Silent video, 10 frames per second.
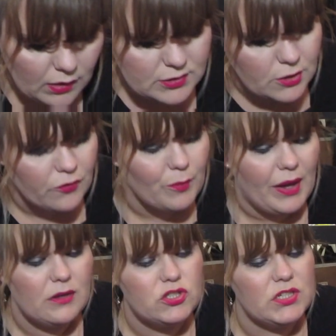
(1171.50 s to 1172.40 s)
Also from
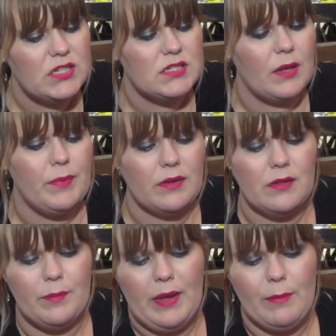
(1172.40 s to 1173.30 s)
Algenist, I picked
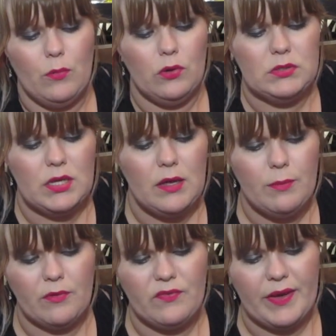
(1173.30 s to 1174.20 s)
up a Multi
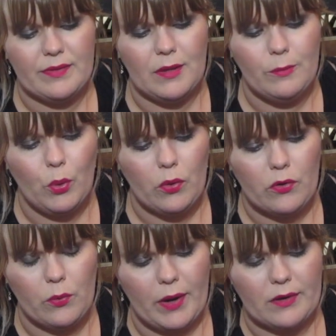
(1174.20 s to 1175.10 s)
Perfecting Pore
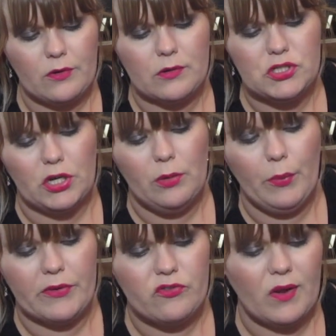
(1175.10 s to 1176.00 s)
Corrector Gel
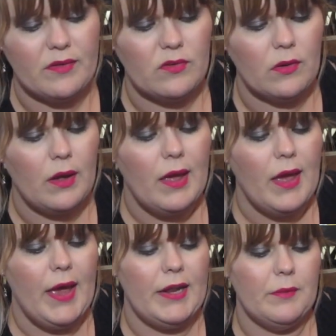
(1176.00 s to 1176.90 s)
Moisturizer,
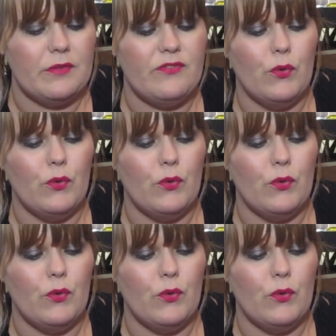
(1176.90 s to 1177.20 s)
and it was